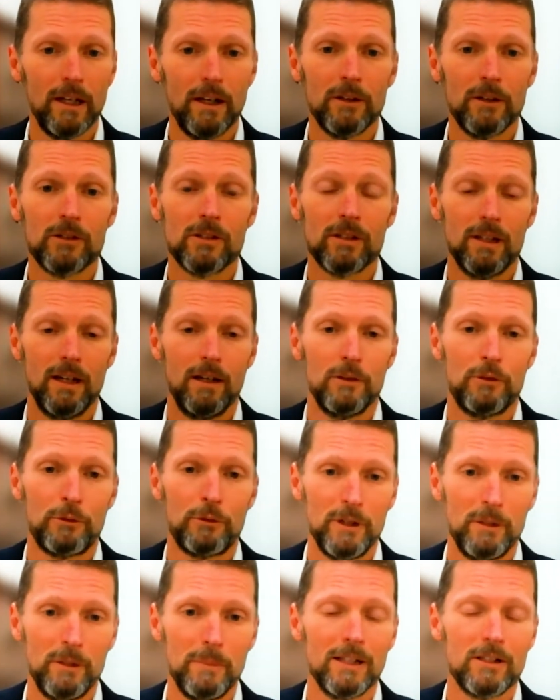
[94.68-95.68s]
Yes, uh,
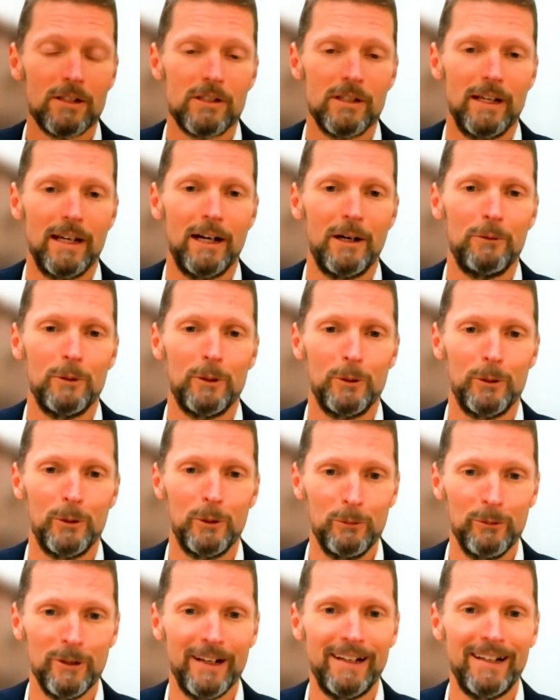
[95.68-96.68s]
three months now
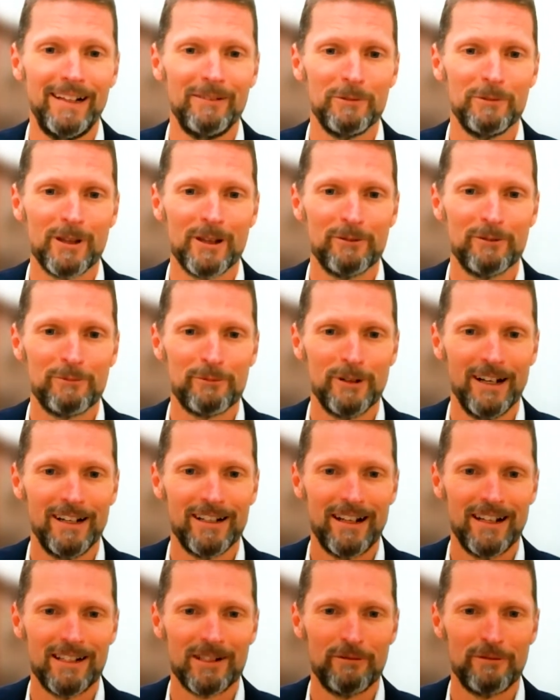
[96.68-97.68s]
already with
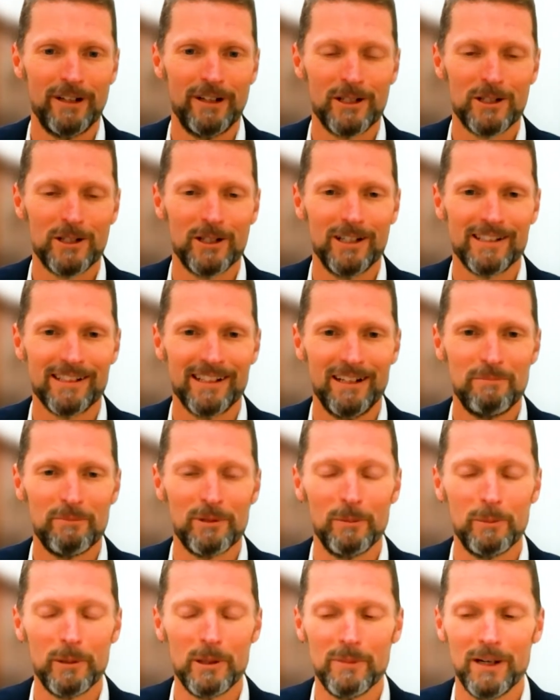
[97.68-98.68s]
a as a franchisee,
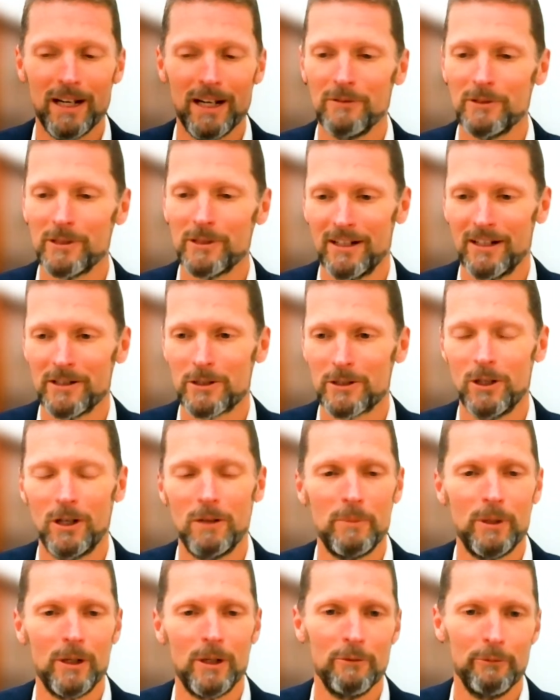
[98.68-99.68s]
Property Mavens, and it's
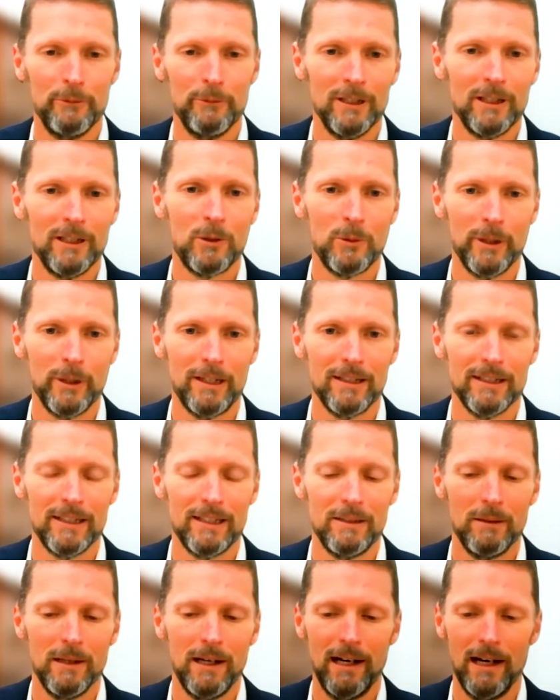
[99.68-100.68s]
gone by really
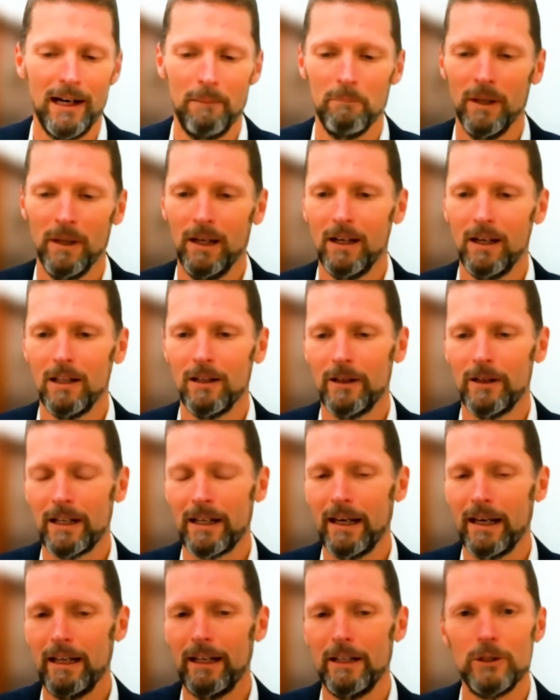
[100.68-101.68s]
quickly. Um,
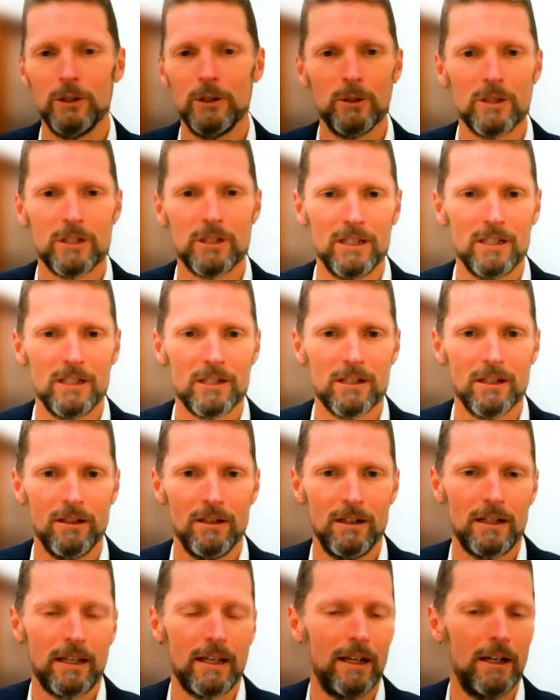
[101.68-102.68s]
like any new system,
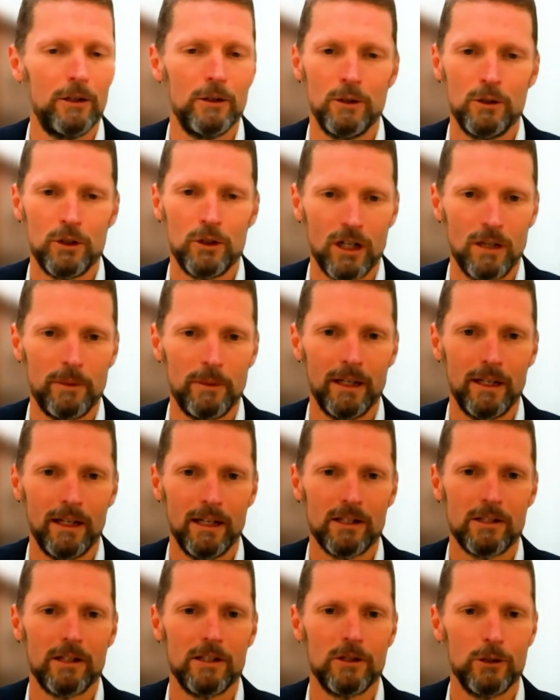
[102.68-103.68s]
like any new job, I
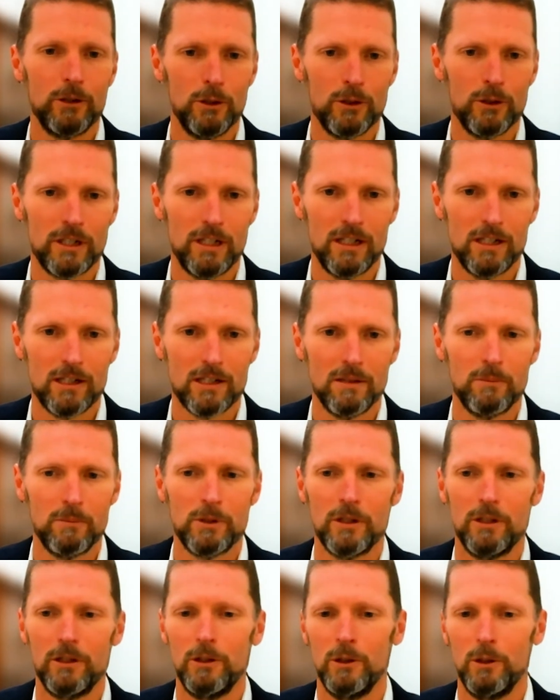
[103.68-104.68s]
guess there's new
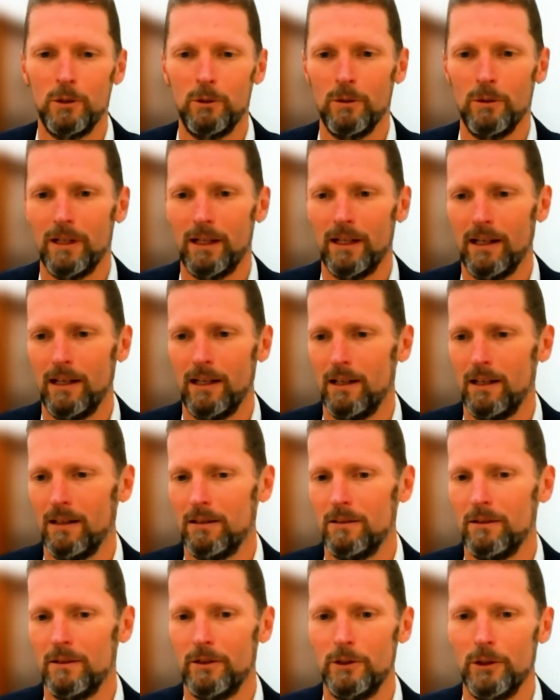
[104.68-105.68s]
systems and new
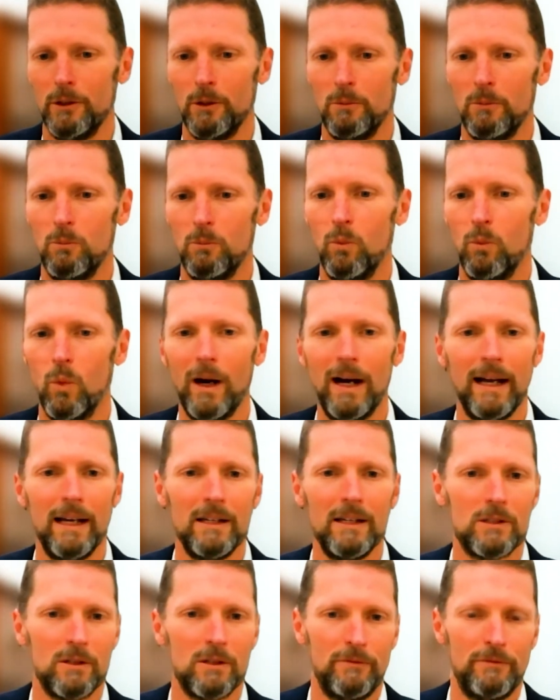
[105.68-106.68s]
uh, new
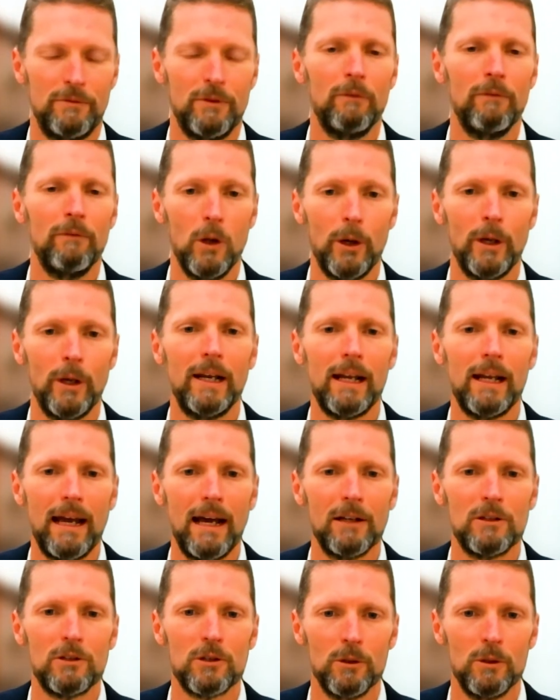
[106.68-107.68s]
ways of, of learning
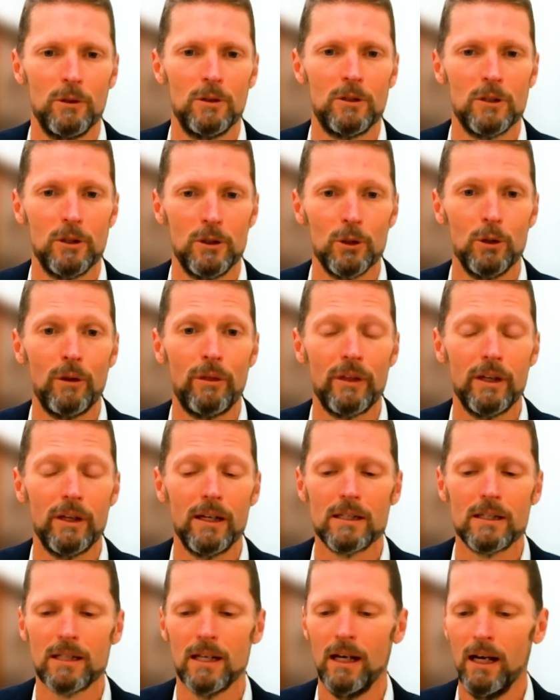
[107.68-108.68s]
how to to do
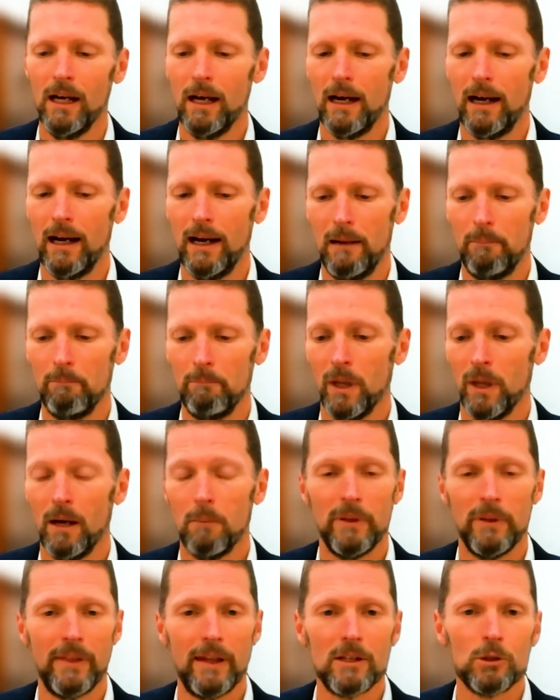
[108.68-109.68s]
things. Um,
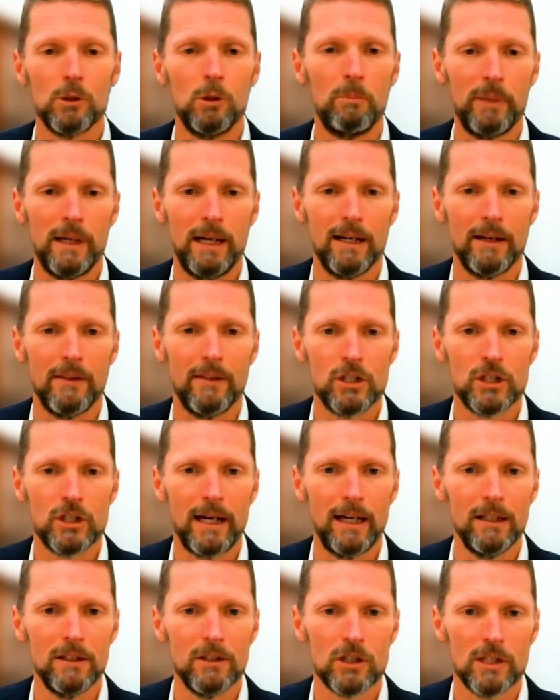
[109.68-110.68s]
but that's all part of the
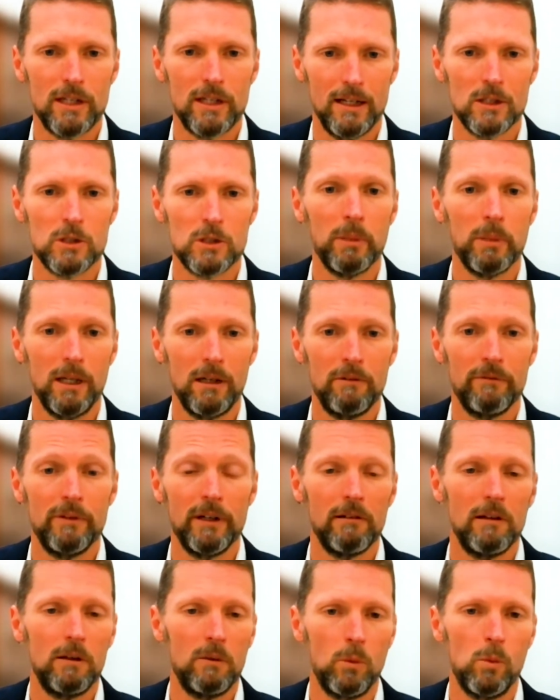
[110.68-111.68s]
challenge, and it's been
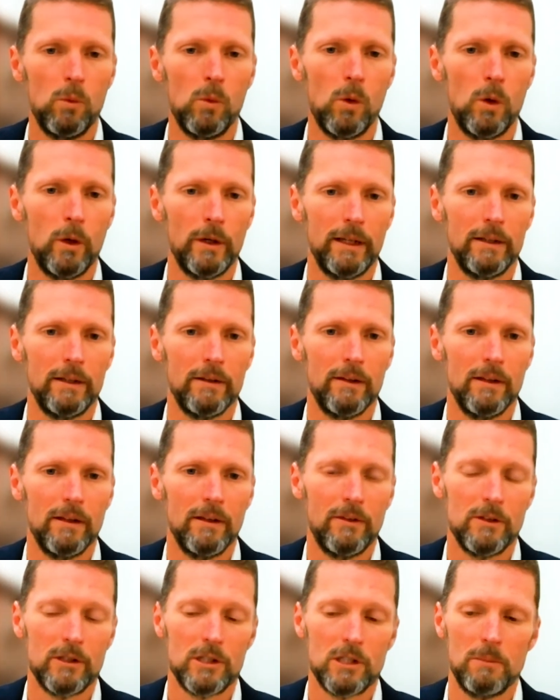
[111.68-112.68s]
very rewarding.
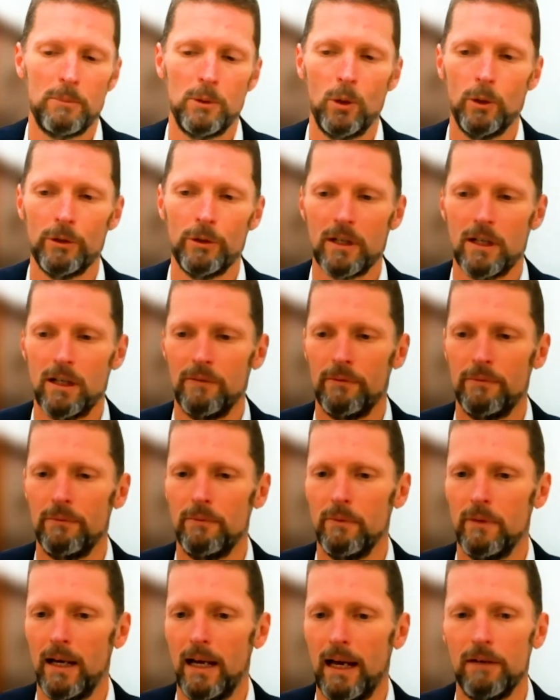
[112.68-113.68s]
The, the support that I've
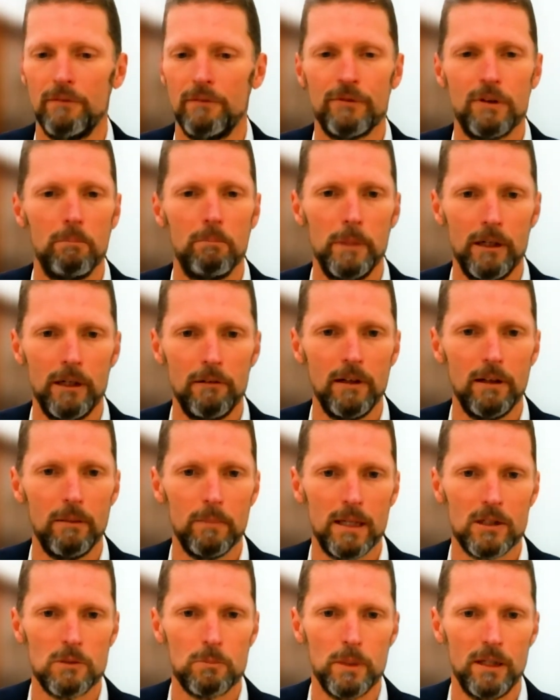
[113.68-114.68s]
had from Miriam
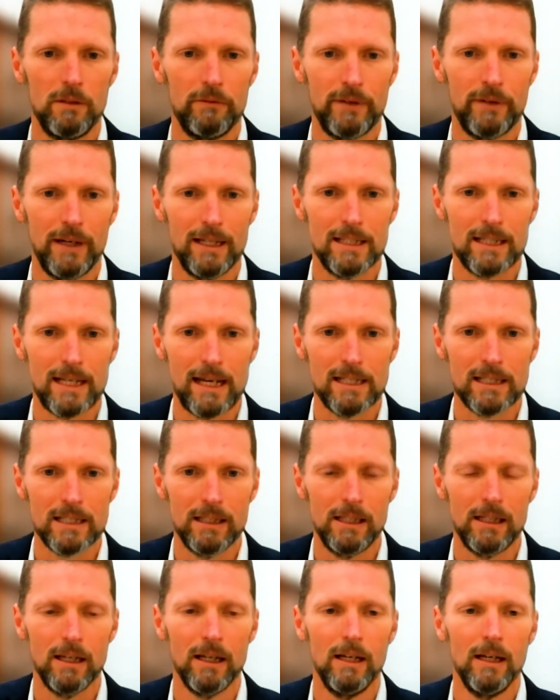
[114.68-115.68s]
has been
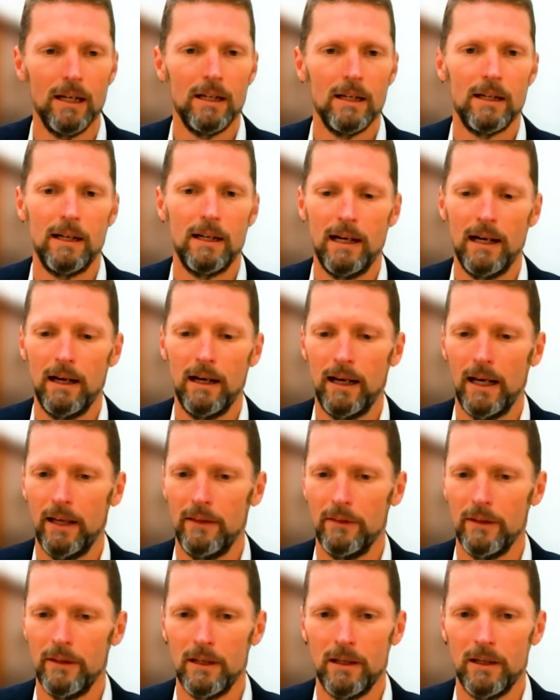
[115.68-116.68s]
fantastic, uh,
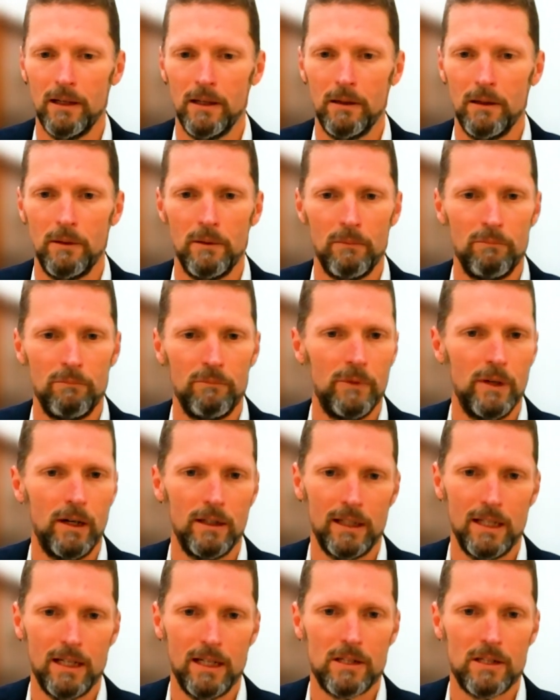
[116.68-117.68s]
and the
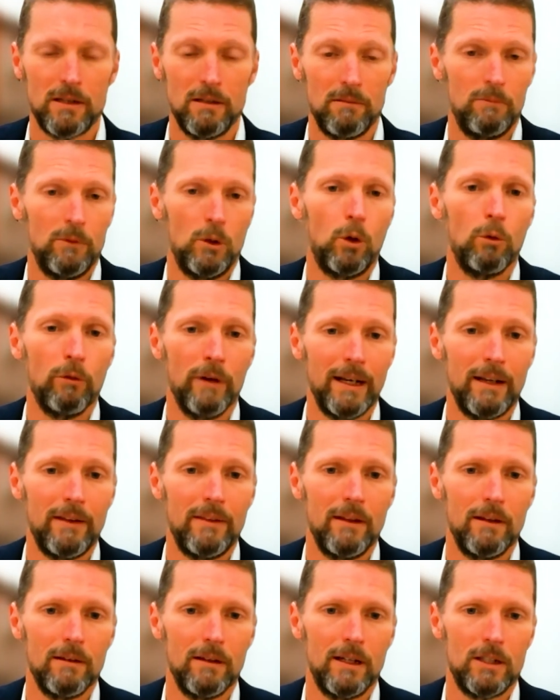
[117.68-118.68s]
I guess
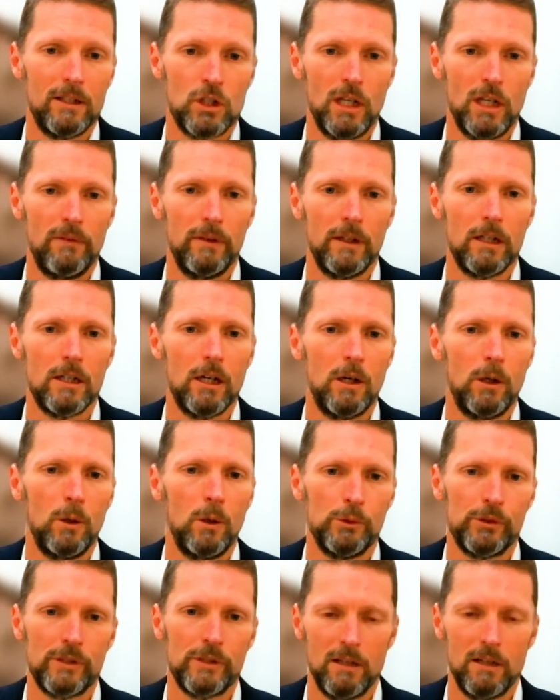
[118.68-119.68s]
already achieving
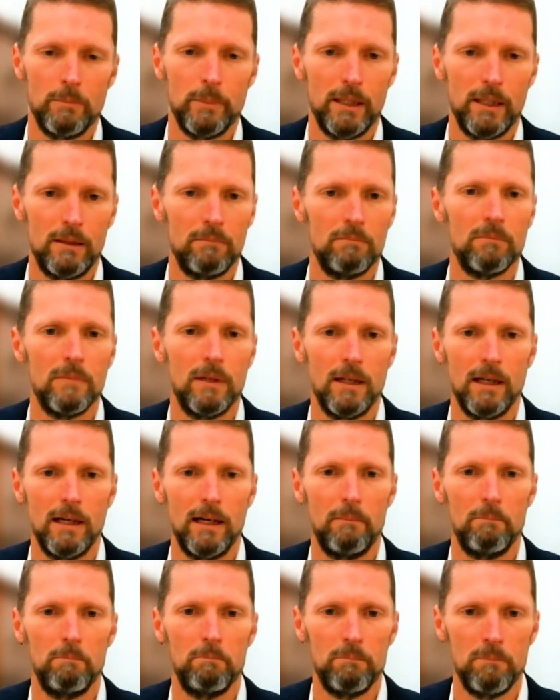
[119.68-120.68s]
goals that have been
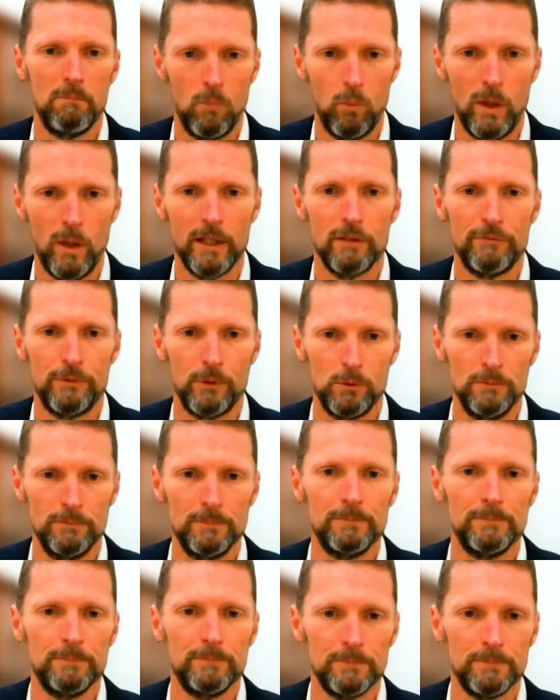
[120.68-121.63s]
um, wonderful.